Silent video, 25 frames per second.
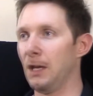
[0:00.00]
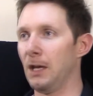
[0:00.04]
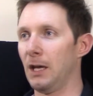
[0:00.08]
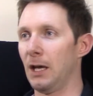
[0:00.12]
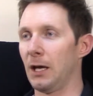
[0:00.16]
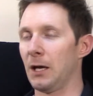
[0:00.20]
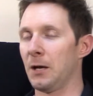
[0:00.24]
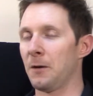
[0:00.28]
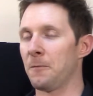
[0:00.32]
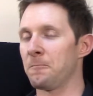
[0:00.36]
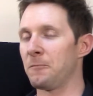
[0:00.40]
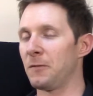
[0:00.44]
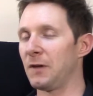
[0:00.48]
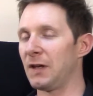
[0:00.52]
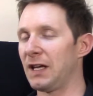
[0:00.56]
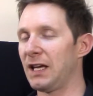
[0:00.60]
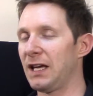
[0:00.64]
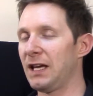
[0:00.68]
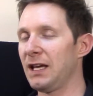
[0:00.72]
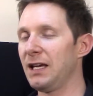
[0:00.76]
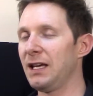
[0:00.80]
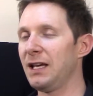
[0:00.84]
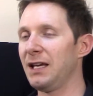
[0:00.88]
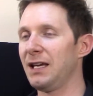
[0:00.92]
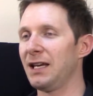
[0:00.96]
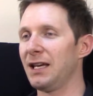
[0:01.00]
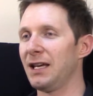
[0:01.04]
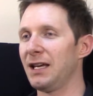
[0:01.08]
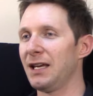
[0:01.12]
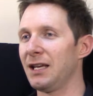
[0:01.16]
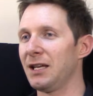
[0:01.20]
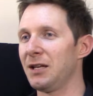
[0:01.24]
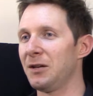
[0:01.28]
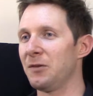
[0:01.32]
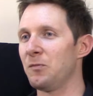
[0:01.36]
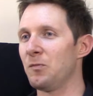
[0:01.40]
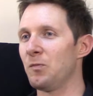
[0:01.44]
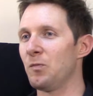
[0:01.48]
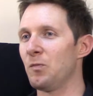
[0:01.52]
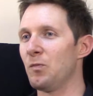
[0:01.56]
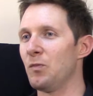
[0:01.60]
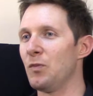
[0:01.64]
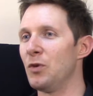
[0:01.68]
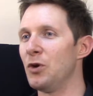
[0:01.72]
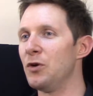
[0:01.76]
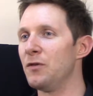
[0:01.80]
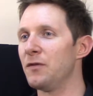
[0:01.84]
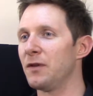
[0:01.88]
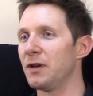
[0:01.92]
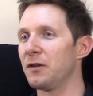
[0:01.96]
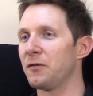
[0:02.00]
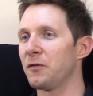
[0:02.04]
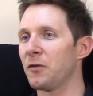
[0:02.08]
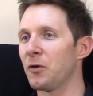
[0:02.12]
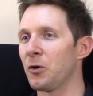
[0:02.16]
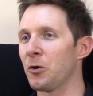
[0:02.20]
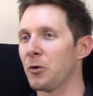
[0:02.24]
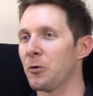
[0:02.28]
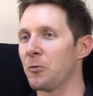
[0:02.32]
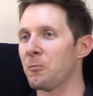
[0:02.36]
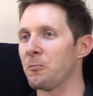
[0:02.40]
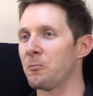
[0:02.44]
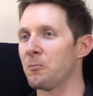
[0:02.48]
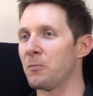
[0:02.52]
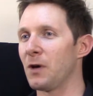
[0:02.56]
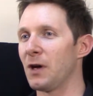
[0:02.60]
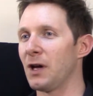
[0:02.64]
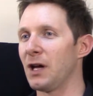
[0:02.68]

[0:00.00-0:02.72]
The key in moving from